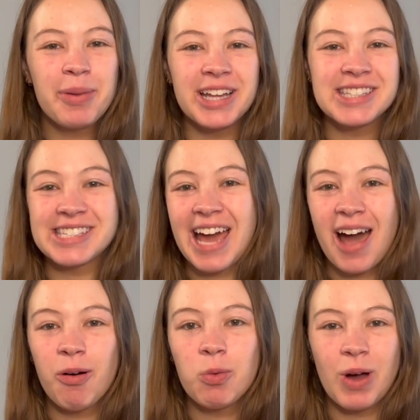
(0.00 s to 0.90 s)
It's
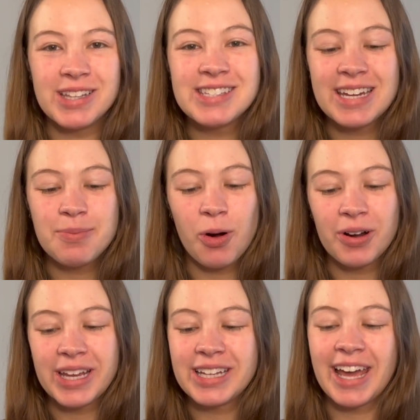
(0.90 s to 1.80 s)
now Wednesday
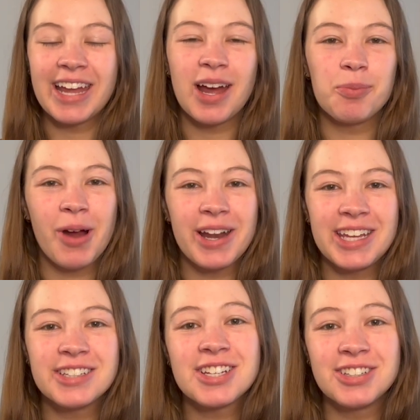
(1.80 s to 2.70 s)
morning and I'm
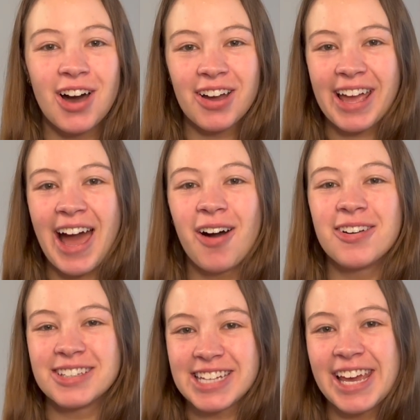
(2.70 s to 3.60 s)
ready to knock
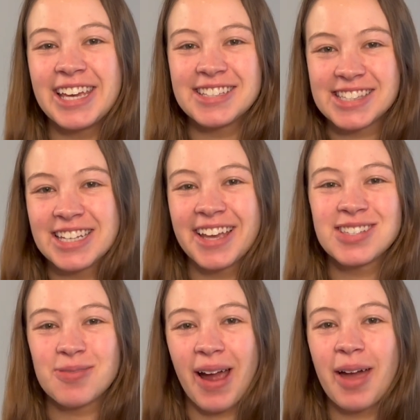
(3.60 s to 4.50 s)
out day
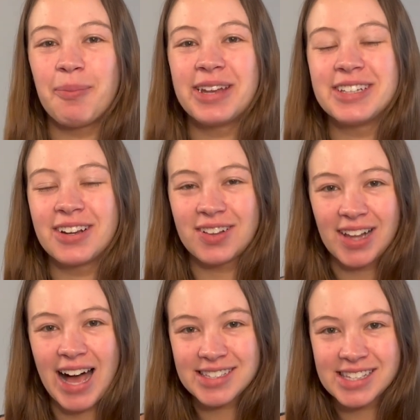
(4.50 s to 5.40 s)
6 recommended
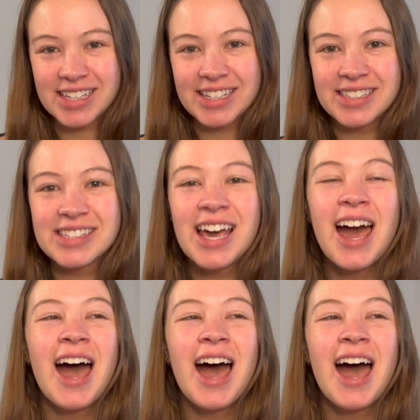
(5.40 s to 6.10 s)
classes.